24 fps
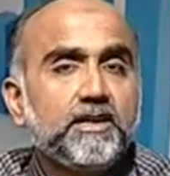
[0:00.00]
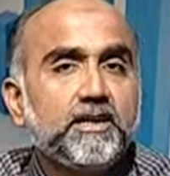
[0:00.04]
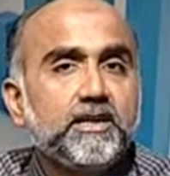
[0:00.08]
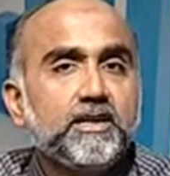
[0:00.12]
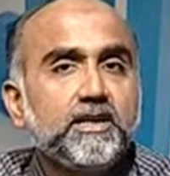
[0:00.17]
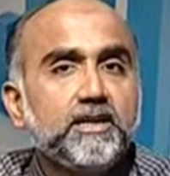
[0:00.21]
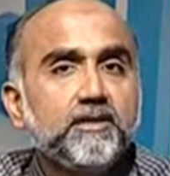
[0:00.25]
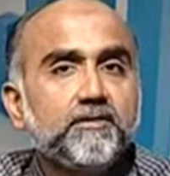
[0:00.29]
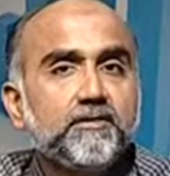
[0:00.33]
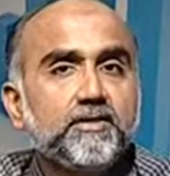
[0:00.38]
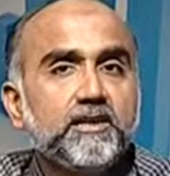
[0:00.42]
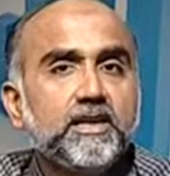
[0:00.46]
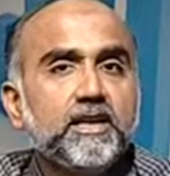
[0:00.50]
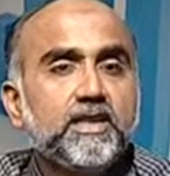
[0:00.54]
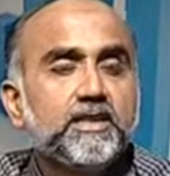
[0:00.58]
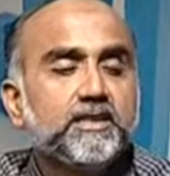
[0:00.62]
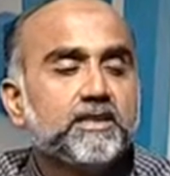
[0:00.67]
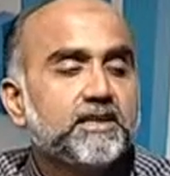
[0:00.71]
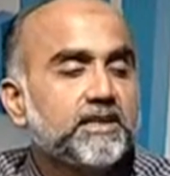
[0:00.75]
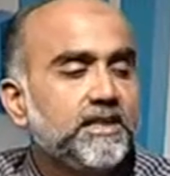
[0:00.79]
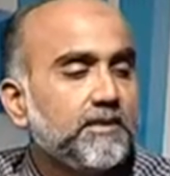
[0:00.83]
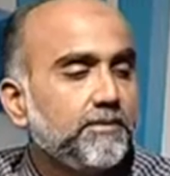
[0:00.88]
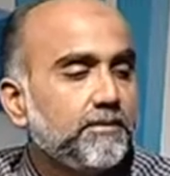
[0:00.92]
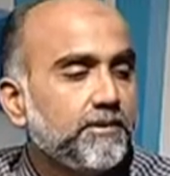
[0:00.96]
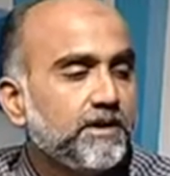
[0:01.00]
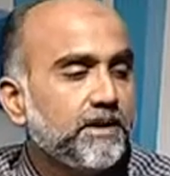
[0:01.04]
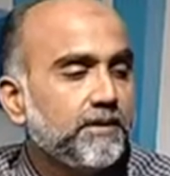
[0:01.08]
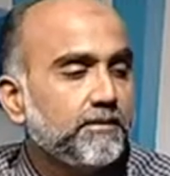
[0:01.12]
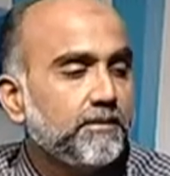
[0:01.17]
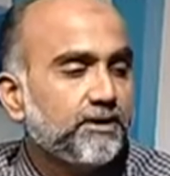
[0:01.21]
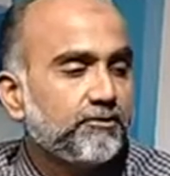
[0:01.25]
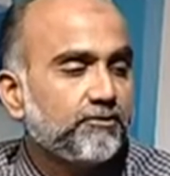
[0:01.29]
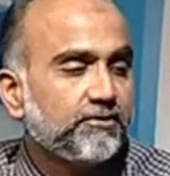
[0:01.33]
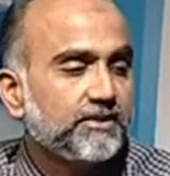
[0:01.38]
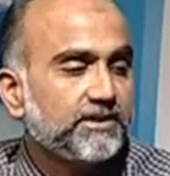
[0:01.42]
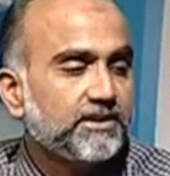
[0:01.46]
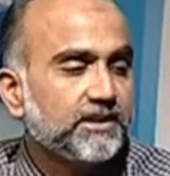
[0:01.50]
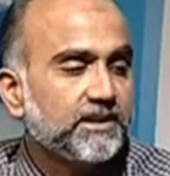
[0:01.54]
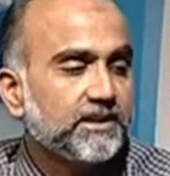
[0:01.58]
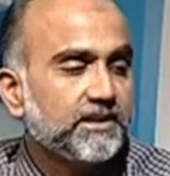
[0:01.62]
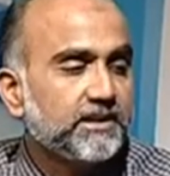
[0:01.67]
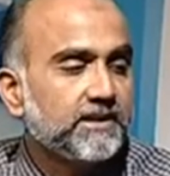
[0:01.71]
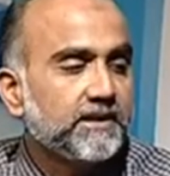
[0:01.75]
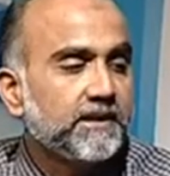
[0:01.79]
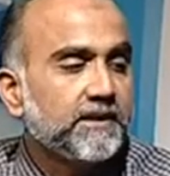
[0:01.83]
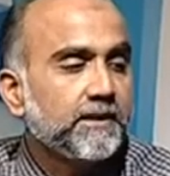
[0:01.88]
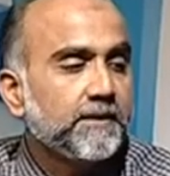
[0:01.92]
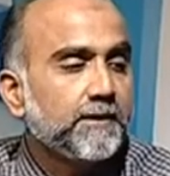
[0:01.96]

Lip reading: EFE and CPM matrices.